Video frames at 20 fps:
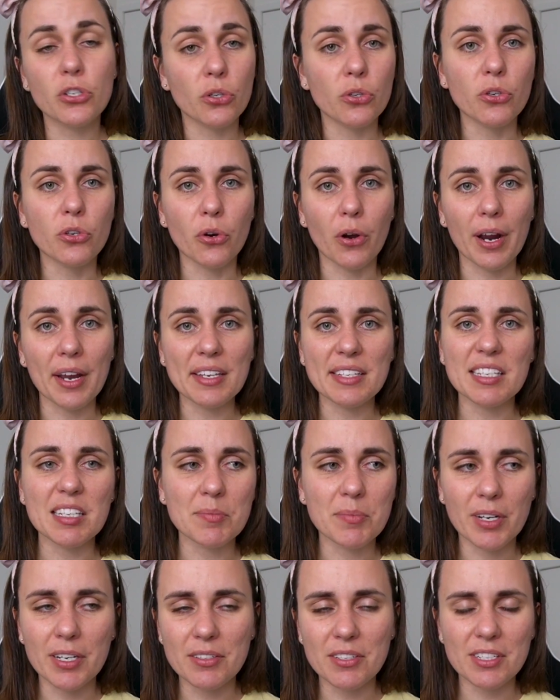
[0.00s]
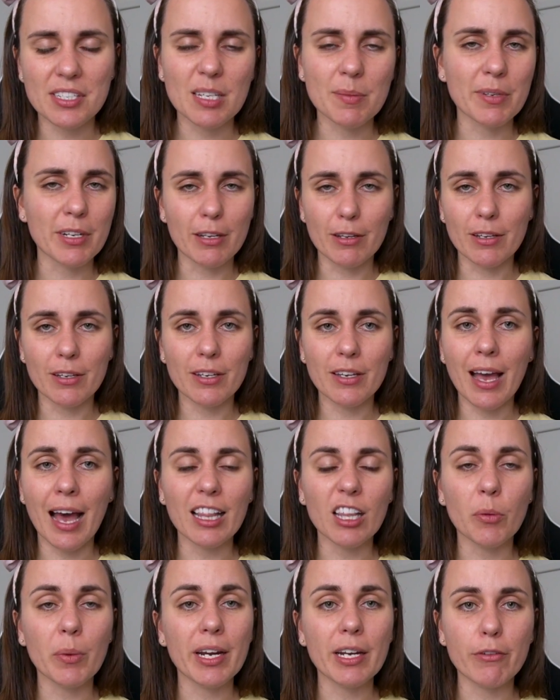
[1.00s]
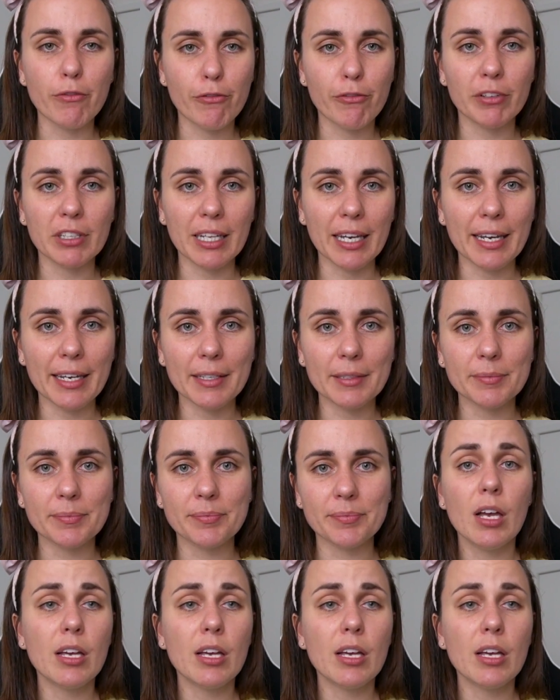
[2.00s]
too crazy, but just a bit of Halloween flair.